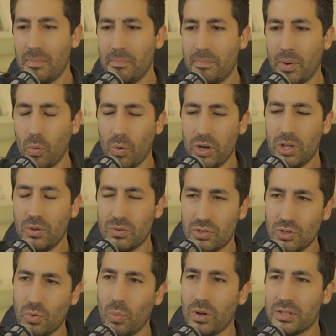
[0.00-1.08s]
But what do you
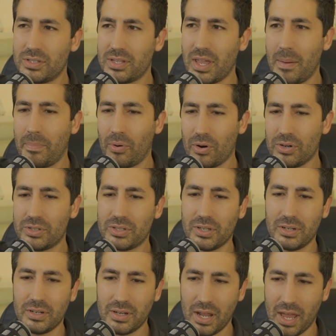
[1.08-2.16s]
do once that
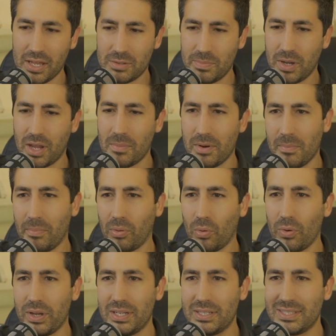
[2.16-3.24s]
person has become an
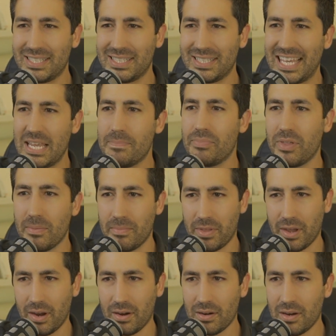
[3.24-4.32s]
employee to keep them
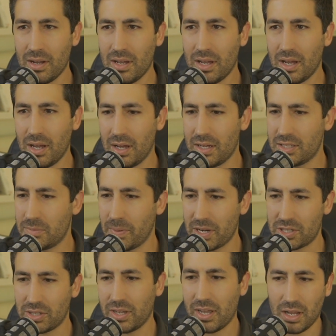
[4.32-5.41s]
there,
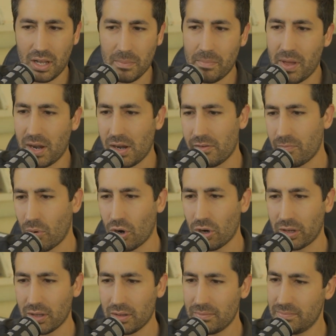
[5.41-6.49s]
especially in a competitive market?